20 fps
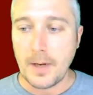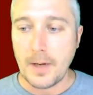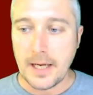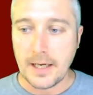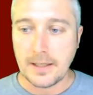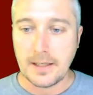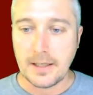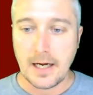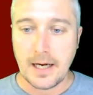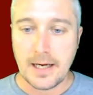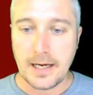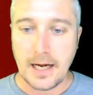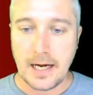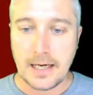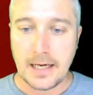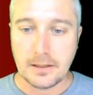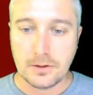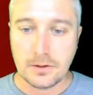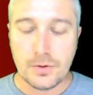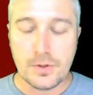And I
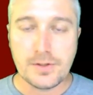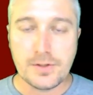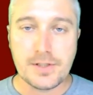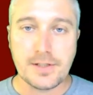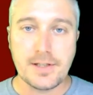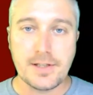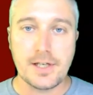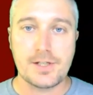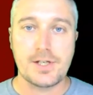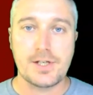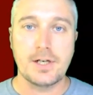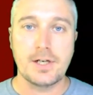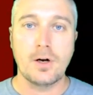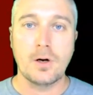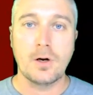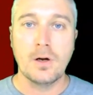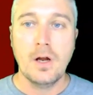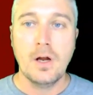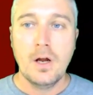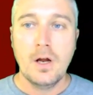alluded to this in
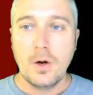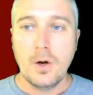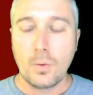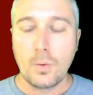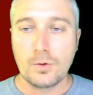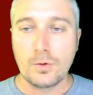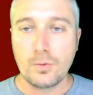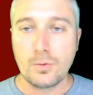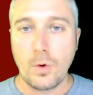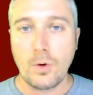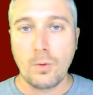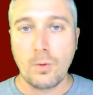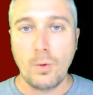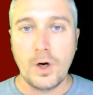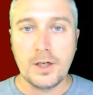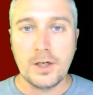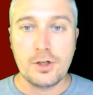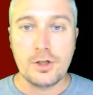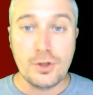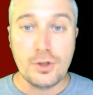our World War
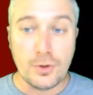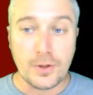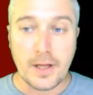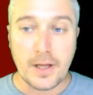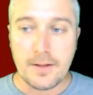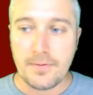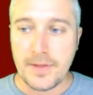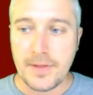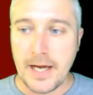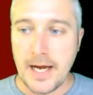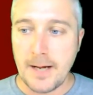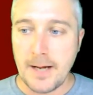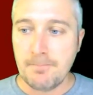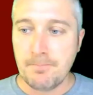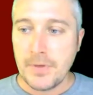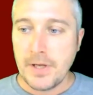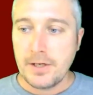I unit that,